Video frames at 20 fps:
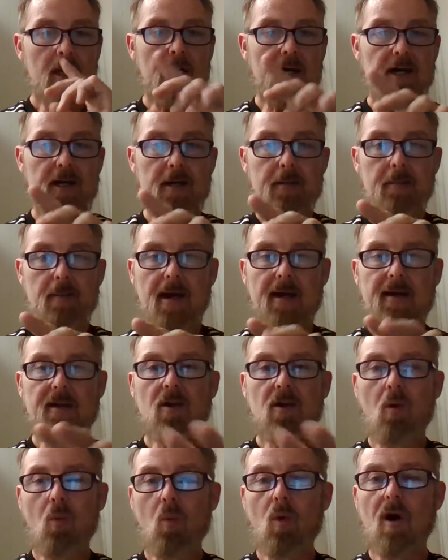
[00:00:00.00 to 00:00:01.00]
Um, I
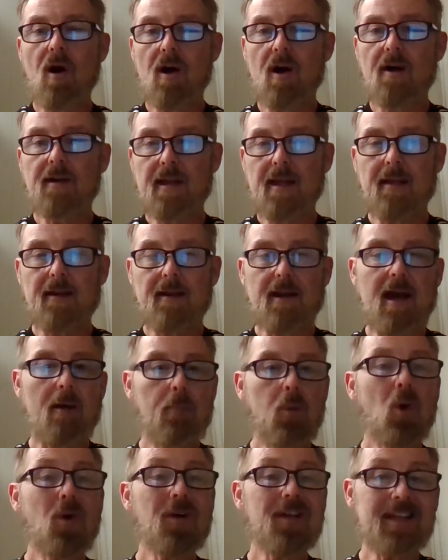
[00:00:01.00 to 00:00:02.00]
know one, and
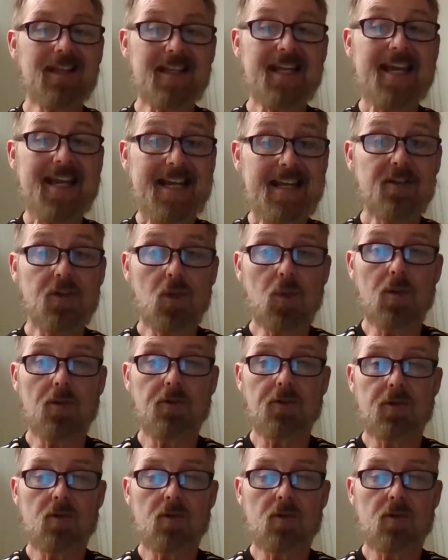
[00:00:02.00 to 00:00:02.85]
I'll put a link to it.